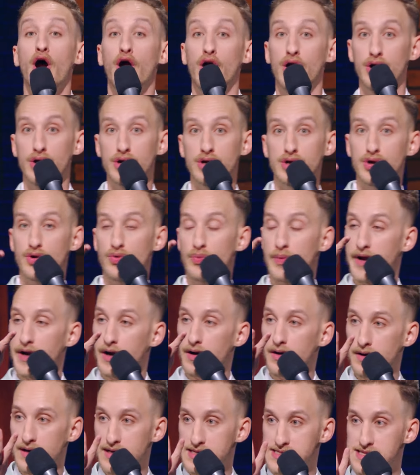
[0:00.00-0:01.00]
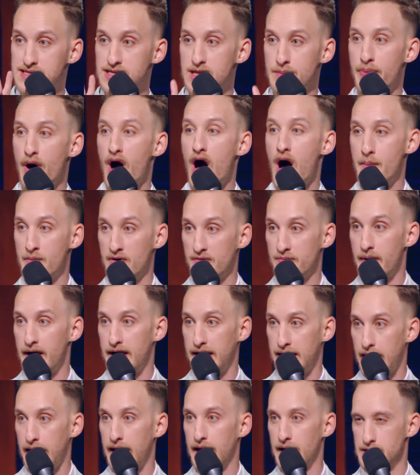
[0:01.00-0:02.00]
Her career is in the palm of my
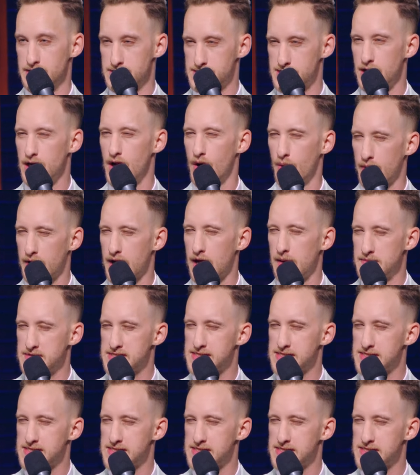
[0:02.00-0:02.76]
hands, you know what I'm